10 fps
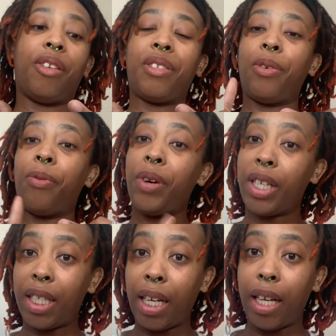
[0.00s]
also
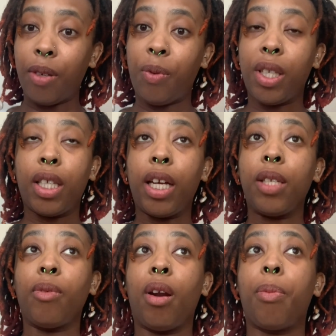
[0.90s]
Wednesday. Wednesday
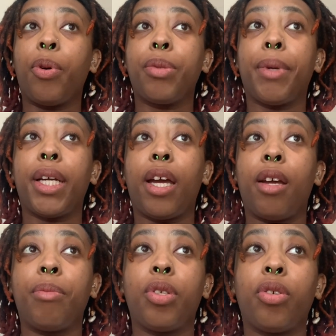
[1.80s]
is when I post my
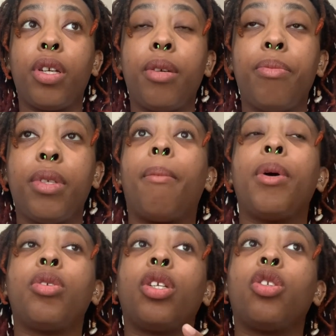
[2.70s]
game streams. I'm
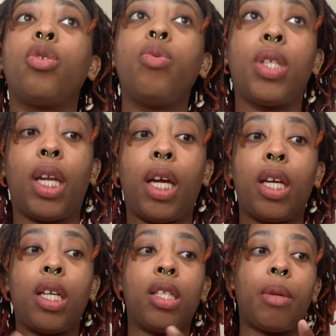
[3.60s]
posting two today
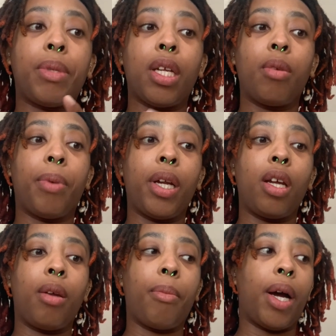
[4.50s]
because I'm
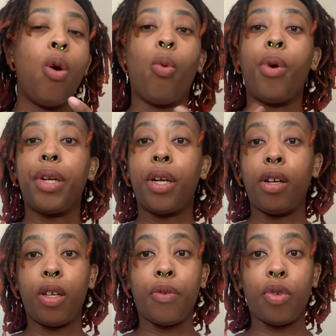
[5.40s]
celebrating my one
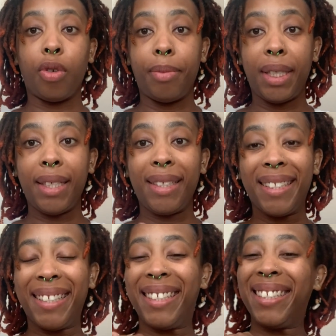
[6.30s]
year of streaming
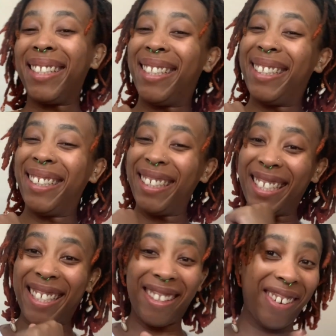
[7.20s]
which is so